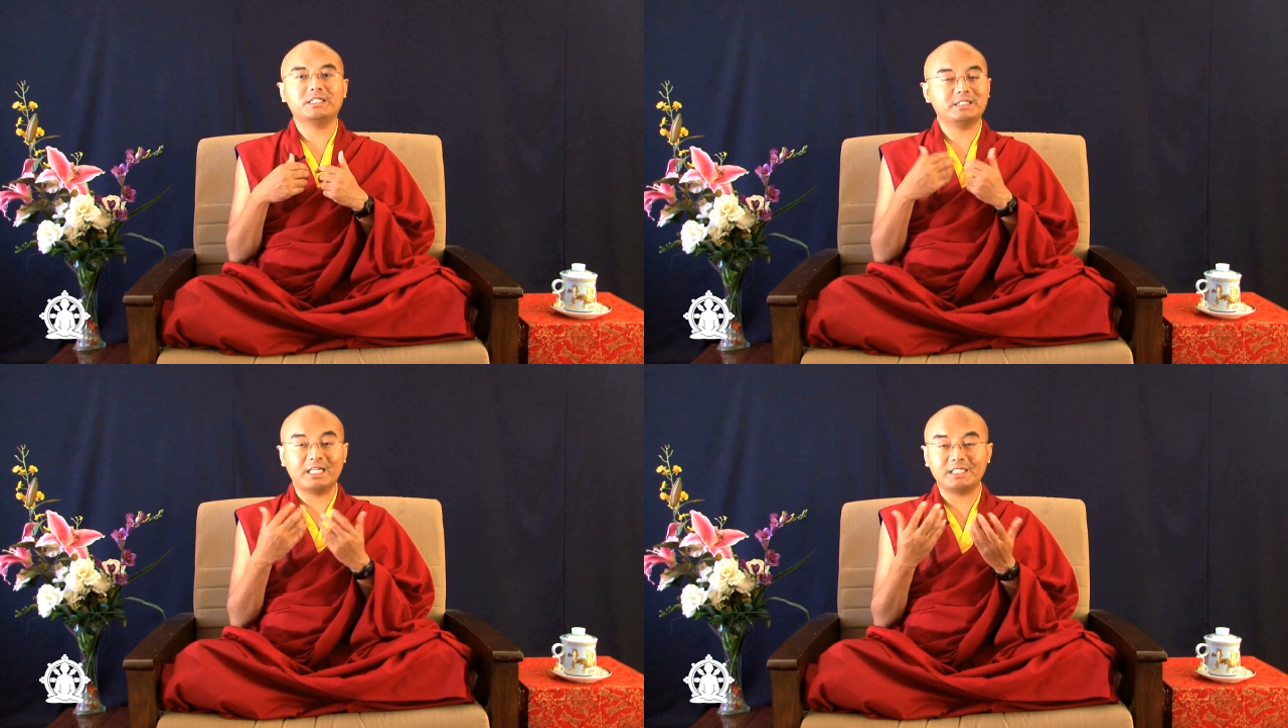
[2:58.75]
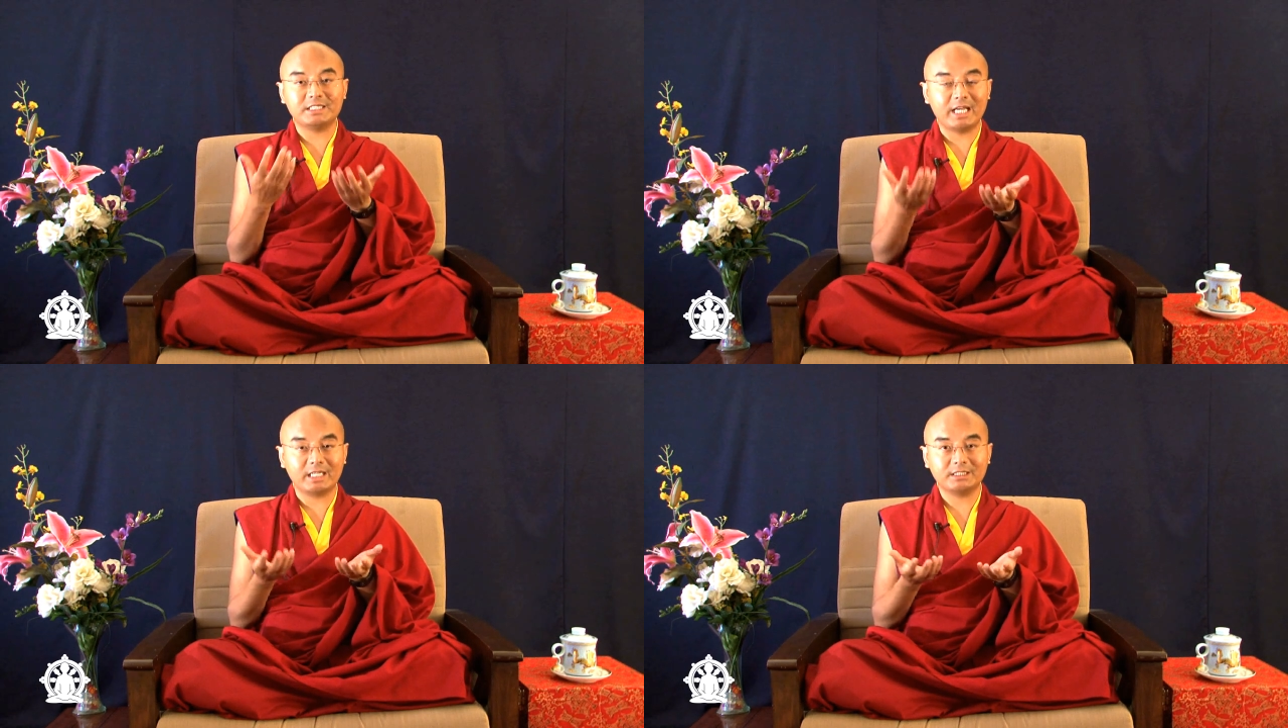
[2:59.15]
study
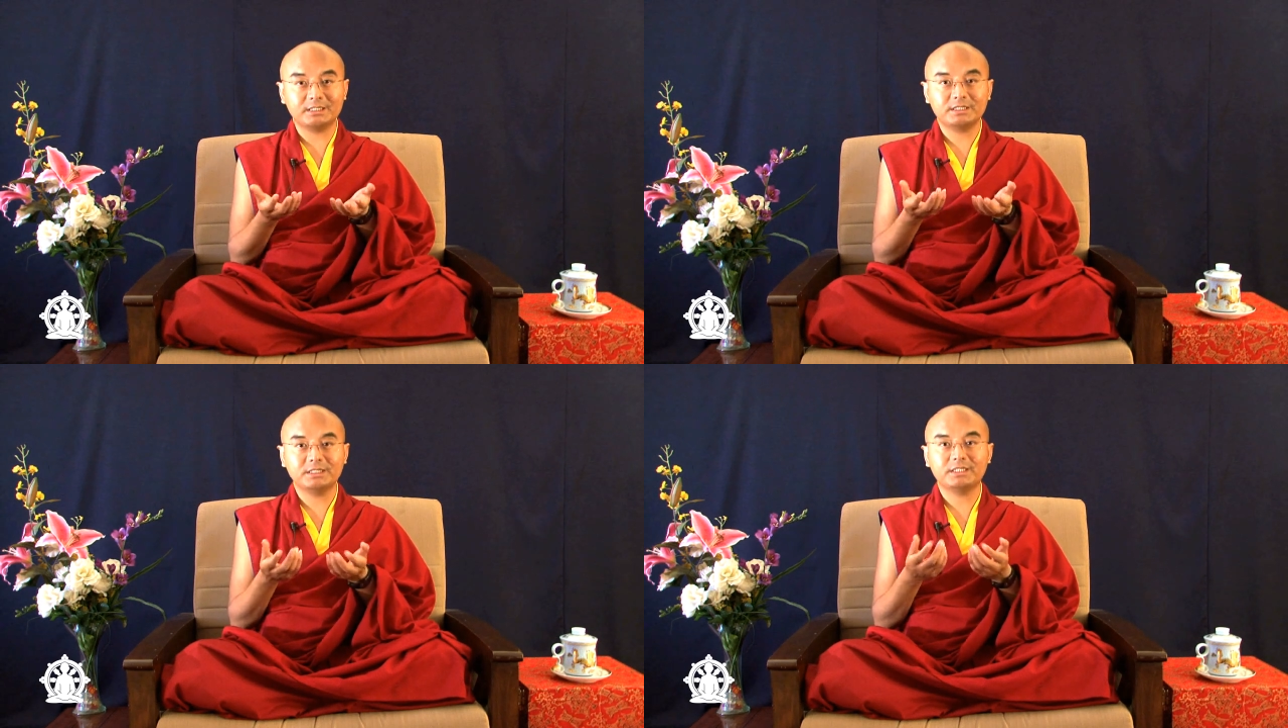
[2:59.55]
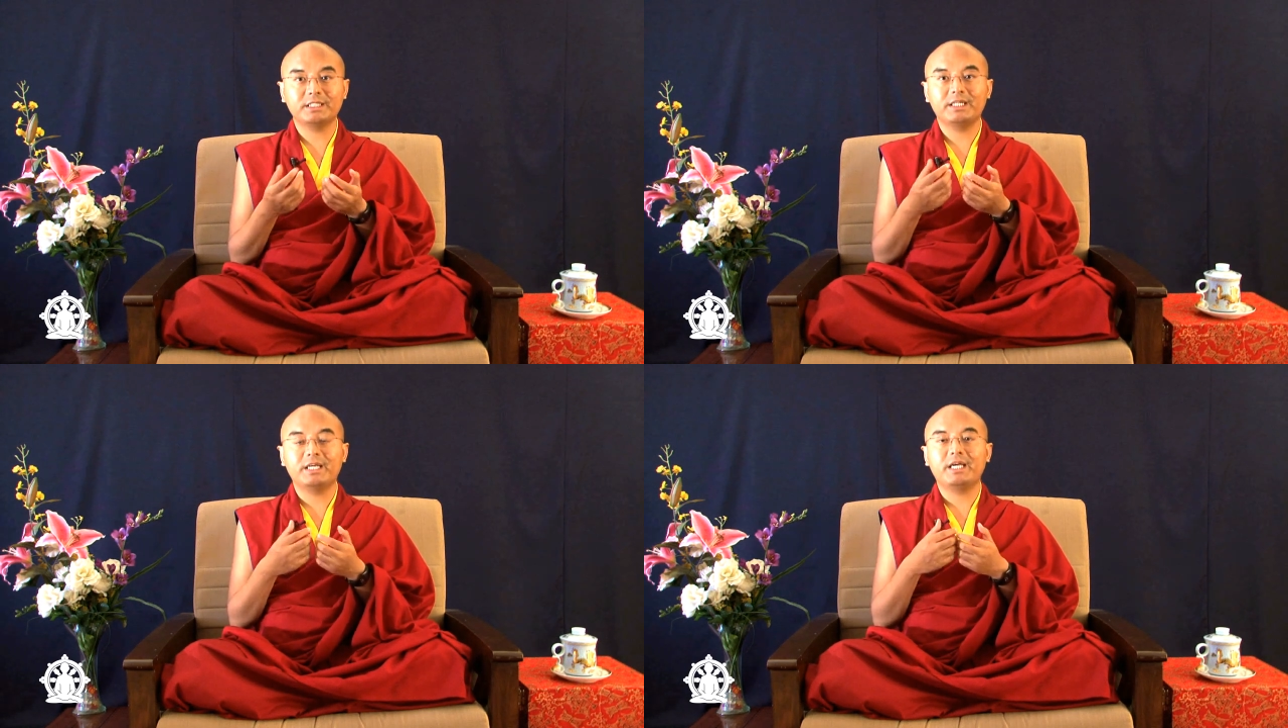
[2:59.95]
texts
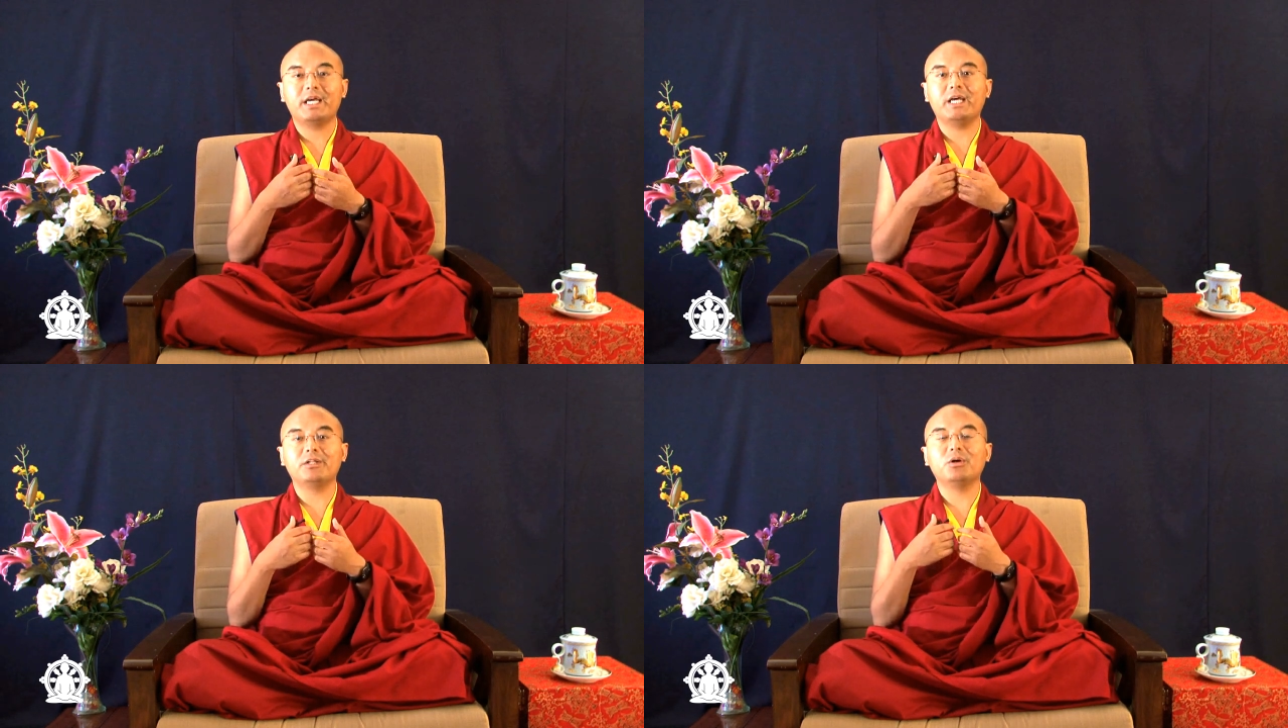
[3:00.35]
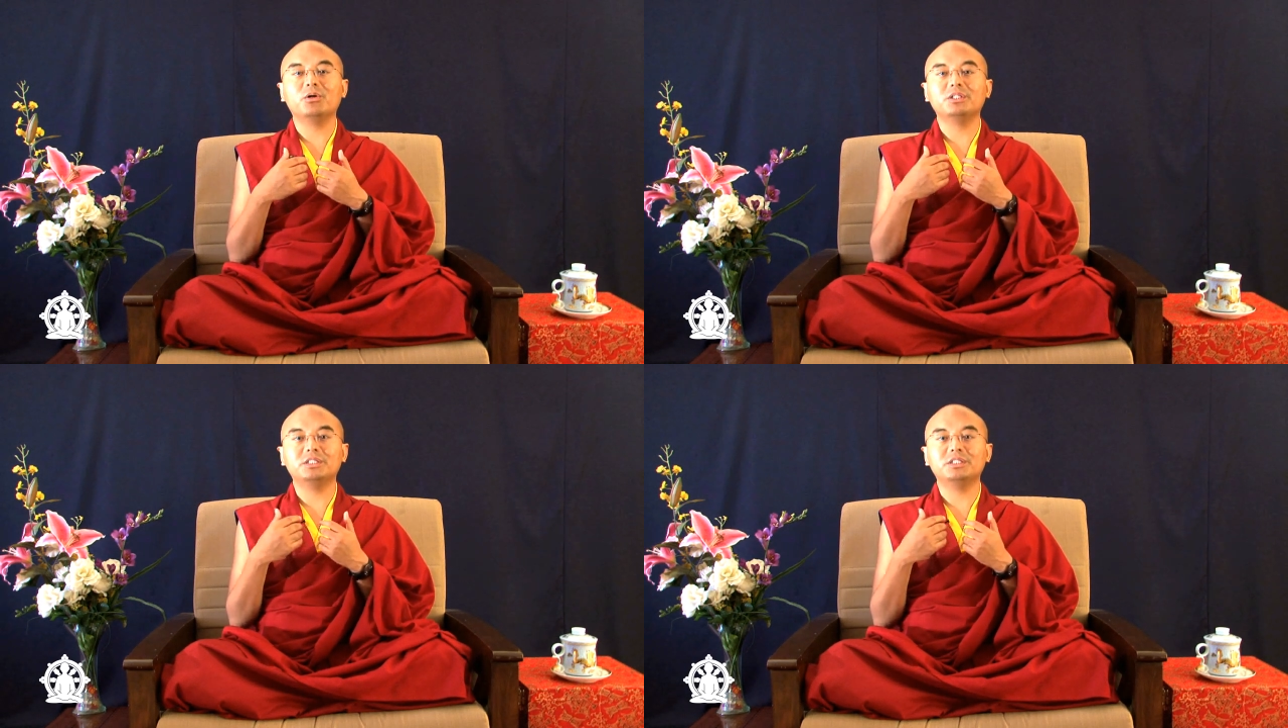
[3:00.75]
and all the